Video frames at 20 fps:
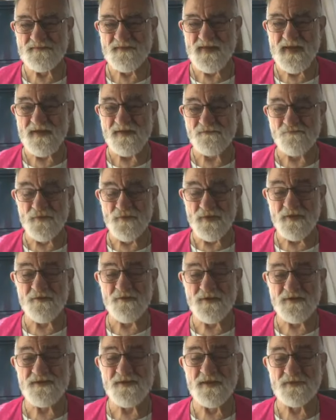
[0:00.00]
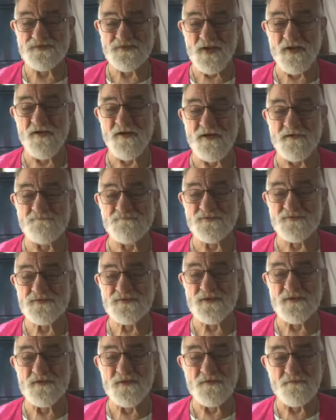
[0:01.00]
And we're in the times
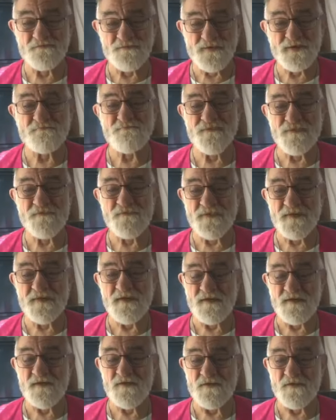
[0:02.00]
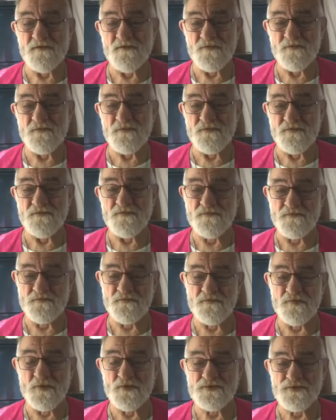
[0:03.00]
that have been
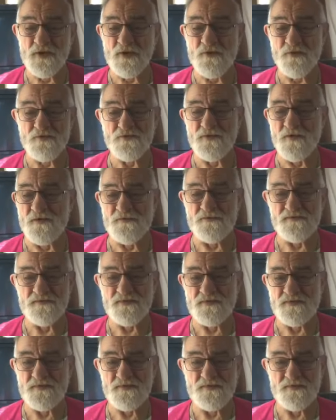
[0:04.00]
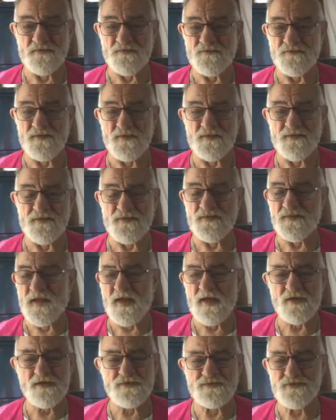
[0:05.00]
foretold of for
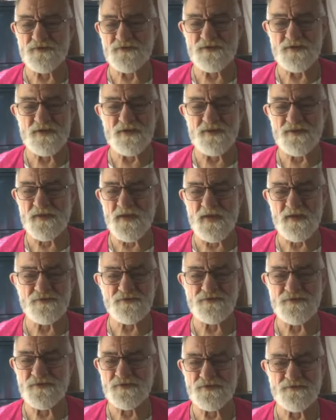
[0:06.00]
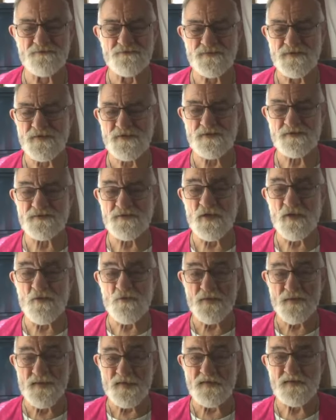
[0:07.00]
thousands and thousands of years.
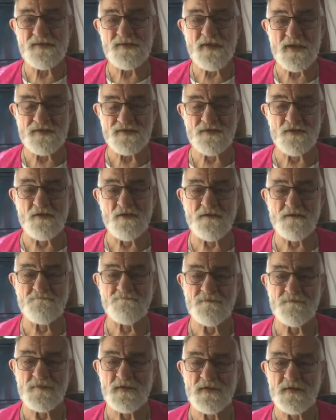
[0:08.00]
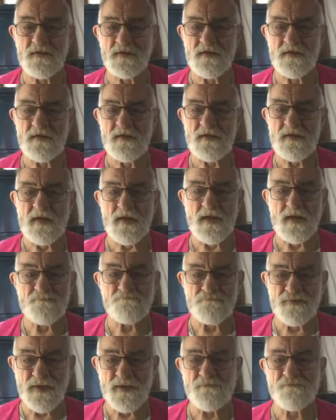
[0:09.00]
We're in that time.
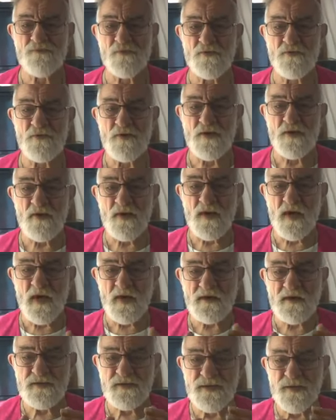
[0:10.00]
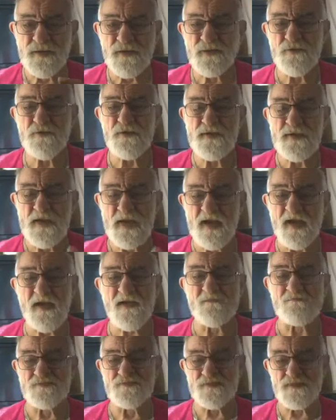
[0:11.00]
And people are queuing
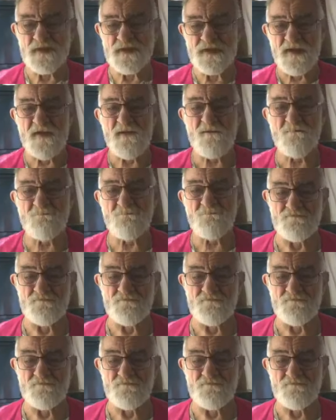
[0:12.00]
up to come